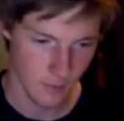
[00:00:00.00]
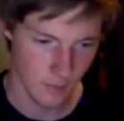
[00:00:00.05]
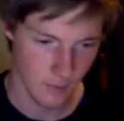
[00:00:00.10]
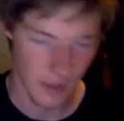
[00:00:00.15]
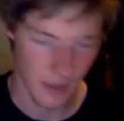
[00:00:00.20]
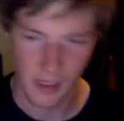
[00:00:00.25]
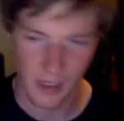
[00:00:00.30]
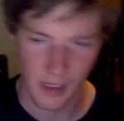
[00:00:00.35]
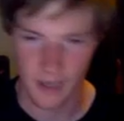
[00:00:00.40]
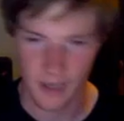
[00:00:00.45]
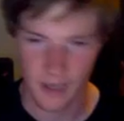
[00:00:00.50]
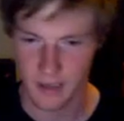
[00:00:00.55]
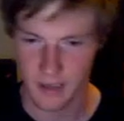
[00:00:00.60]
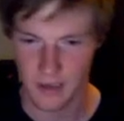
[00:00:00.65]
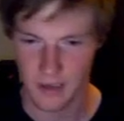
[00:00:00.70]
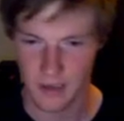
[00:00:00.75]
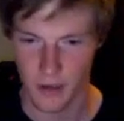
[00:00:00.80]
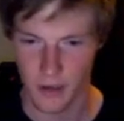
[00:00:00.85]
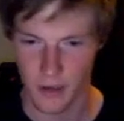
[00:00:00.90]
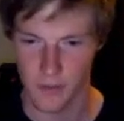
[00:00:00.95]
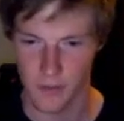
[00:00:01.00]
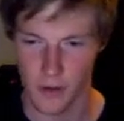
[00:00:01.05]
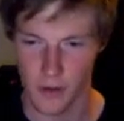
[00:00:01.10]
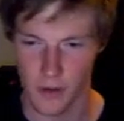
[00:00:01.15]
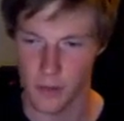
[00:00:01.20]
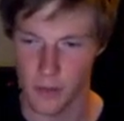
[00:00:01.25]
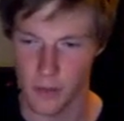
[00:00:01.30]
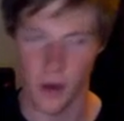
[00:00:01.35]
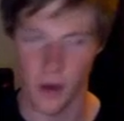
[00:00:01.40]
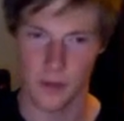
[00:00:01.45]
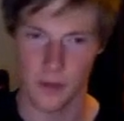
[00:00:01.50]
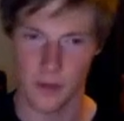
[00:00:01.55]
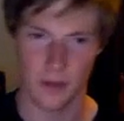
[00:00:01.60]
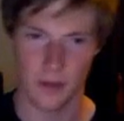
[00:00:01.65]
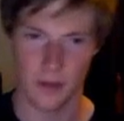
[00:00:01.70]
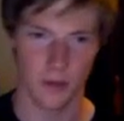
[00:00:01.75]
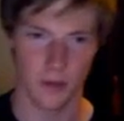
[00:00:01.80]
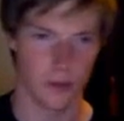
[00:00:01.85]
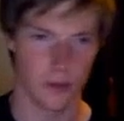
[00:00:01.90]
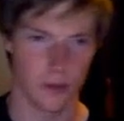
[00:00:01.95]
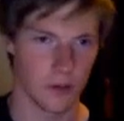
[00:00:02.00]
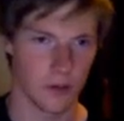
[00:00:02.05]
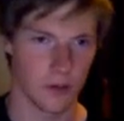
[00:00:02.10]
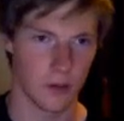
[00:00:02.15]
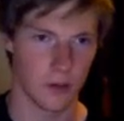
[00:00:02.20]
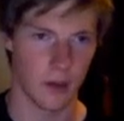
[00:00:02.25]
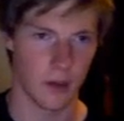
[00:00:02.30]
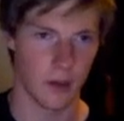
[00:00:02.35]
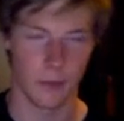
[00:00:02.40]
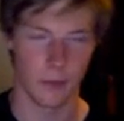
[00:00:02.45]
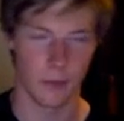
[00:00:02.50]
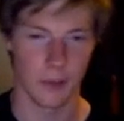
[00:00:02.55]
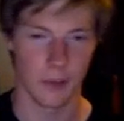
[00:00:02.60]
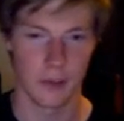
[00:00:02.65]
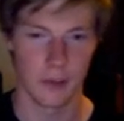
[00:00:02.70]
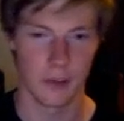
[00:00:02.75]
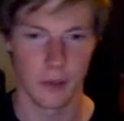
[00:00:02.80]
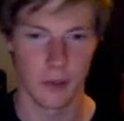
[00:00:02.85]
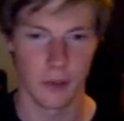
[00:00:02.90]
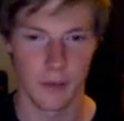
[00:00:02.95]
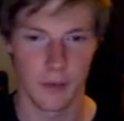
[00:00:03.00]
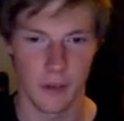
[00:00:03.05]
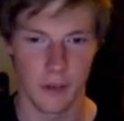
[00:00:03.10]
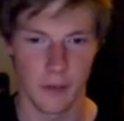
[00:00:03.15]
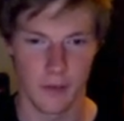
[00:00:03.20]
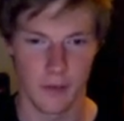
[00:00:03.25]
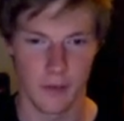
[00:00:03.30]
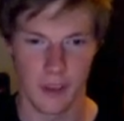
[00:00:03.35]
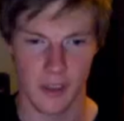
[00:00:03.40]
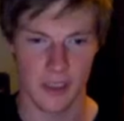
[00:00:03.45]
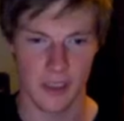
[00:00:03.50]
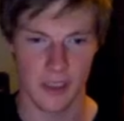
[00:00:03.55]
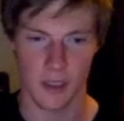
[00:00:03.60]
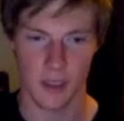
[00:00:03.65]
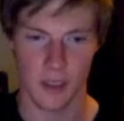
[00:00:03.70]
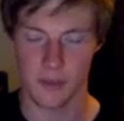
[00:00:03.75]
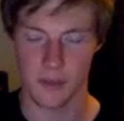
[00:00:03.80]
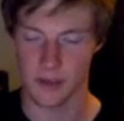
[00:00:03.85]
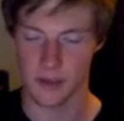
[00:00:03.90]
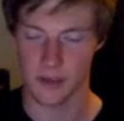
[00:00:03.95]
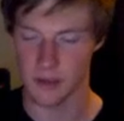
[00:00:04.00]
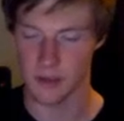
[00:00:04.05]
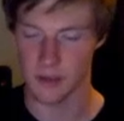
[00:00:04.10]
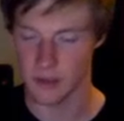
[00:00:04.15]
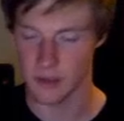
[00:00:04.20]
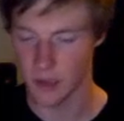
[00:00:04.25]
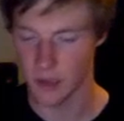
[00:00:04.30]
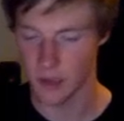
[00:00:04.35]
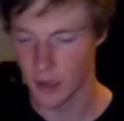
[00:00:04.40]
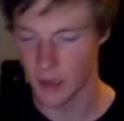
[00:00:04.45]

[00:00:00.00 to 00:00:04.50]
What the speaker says: In the end, that served no purpose because she didn't really do anything of any substance.